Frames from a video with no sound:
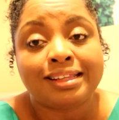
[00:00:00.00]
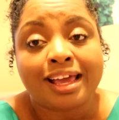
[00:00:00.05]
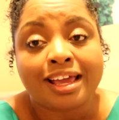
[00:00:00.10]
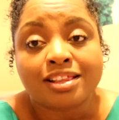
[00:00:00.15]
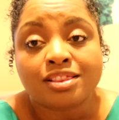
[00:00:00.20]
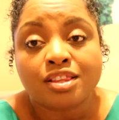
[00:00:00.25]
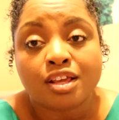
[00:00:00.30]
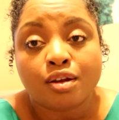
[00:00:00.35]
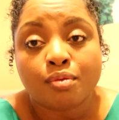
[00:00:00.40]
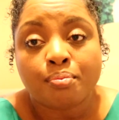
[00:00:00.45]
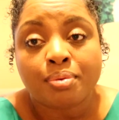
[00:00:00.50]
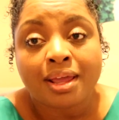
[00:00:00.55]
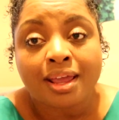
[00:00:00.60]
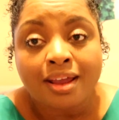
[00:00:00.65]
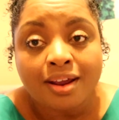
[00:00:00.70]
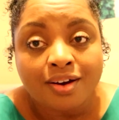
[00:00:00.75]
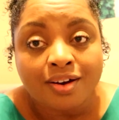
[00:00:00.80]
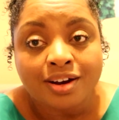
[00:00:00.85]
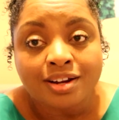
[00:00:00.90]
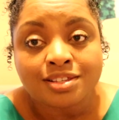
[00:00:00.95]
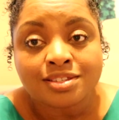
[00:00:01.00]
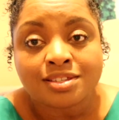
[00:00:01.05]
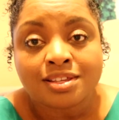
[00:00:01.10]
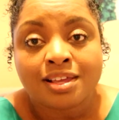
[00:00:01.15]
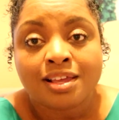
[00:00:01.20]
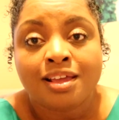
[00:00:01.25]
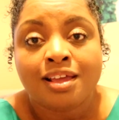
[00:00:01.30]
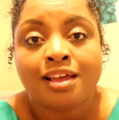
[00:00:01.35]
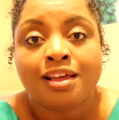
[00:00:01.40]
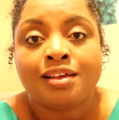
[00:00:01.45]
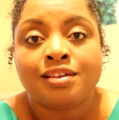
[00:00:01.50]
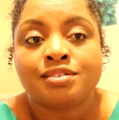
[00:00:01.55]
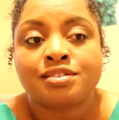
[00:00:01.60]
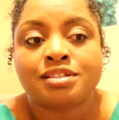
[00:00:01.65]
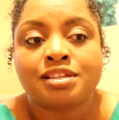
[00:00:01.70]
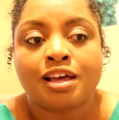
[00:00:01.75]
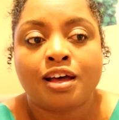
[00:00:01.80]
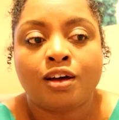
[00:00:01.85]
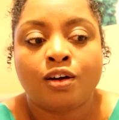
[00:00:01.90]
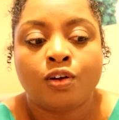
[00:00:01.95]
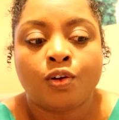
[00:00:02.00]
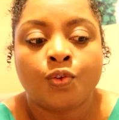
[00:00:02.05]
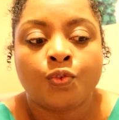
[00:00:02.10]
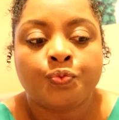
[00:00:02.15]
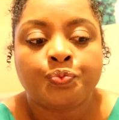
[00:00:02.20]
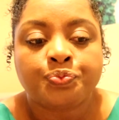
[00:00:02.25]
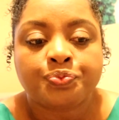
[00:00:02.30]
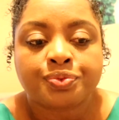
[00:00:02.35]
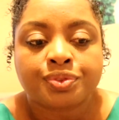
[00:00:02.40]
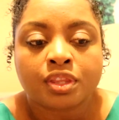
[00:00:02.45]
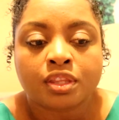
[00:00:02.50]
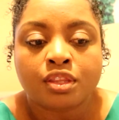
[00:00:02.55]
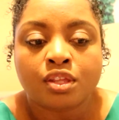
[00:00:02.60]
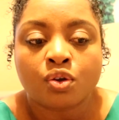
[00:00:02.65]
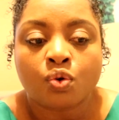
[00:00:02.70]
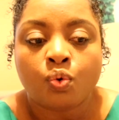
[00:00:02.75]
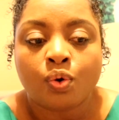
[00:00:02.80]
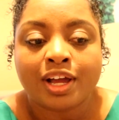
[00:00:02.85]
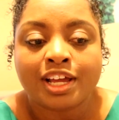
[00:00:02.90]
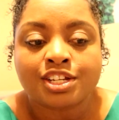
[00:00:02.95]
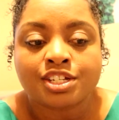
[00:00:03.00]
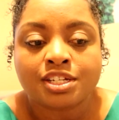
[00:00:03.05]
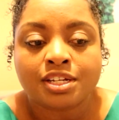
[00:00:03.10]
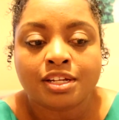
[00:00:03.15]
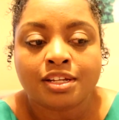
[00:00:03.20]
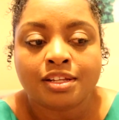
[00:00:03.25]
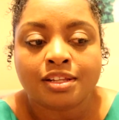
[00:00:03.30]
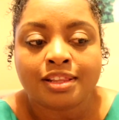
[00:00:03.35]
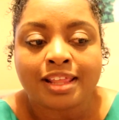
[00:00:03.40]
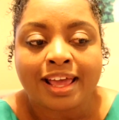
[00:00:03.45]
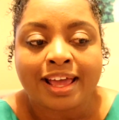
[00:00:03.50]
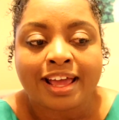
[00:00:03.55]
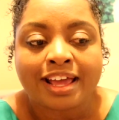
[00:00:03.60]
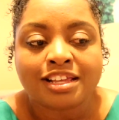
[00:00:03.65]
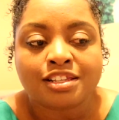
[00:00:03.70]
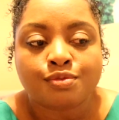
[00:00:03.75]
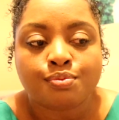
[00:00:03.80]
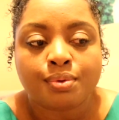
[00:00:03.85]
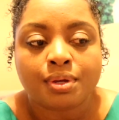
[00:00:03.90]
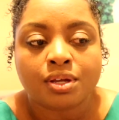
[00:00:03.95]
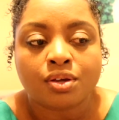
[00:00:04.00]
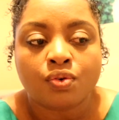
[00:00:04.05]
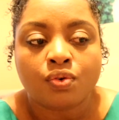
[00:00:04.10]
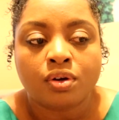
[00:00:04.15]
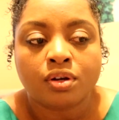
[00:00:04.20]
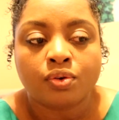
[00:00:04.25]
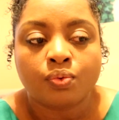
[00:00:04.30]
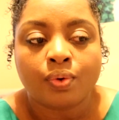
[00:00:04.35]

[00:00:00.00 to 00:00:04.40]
like their parents. So the question that has been going